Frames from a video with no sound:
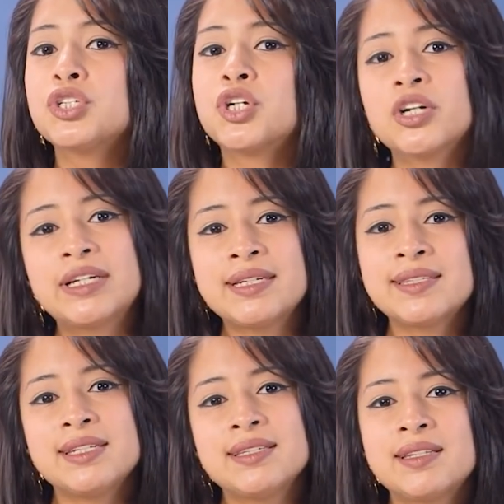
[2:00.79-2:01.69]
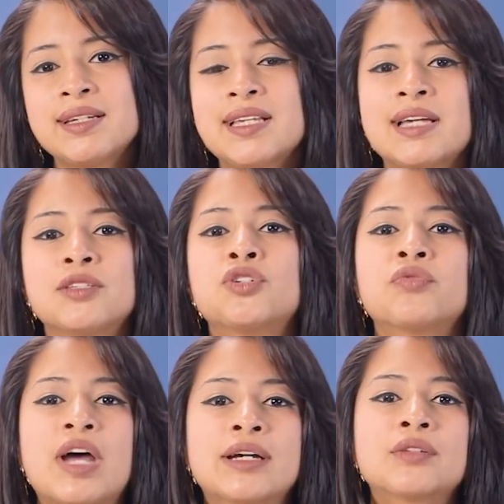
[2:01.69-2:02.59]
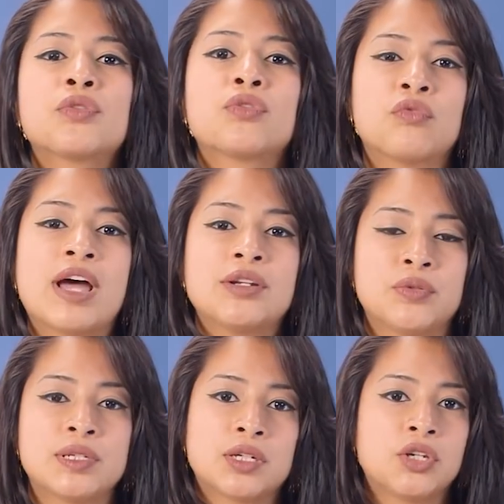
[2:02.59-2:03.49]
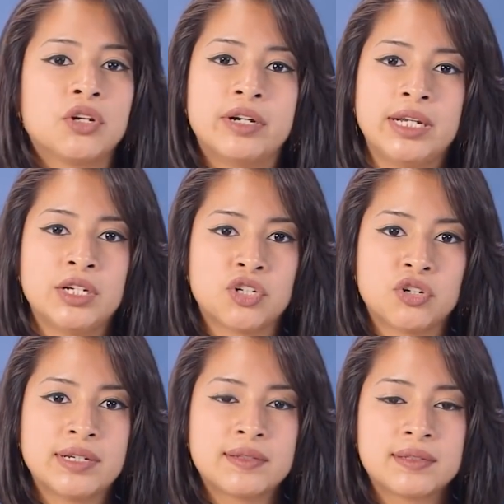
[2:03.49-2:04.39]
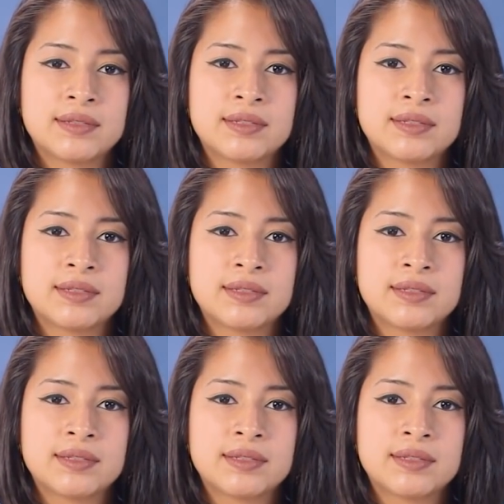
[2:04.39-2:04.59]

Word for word: Turkey sees this as a direct threat to its security interests.